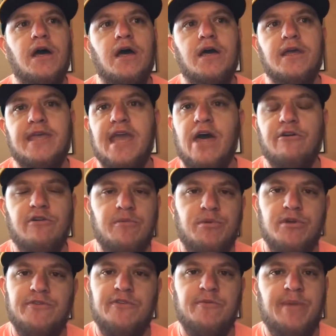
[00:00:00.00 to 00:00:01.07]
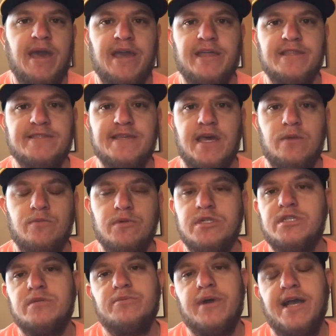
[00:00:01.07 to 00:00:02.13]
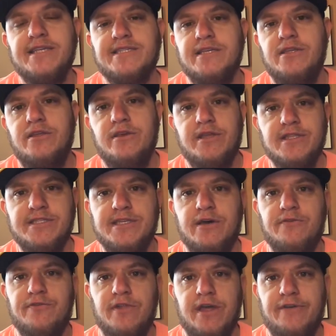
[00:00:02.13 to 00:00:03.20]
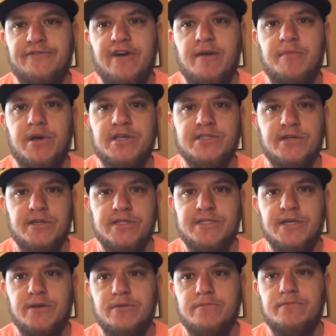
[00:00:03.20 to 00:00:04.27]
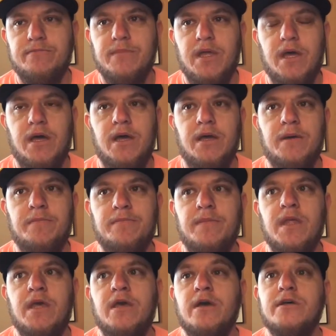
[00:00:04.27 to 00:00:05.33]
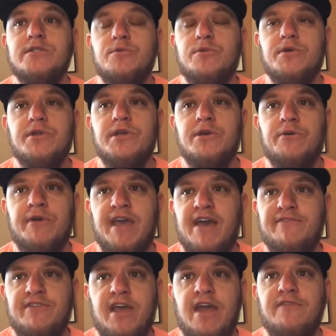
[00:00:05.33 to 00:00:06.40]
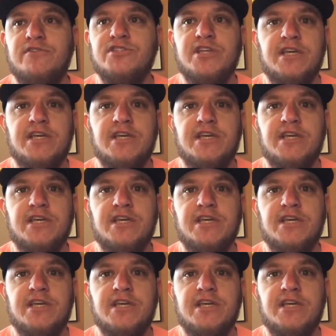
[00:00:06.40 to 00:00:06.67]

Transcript: gallery preview pack inside, which surprisingly you can sell for like $5 on its own. So really you only have to average like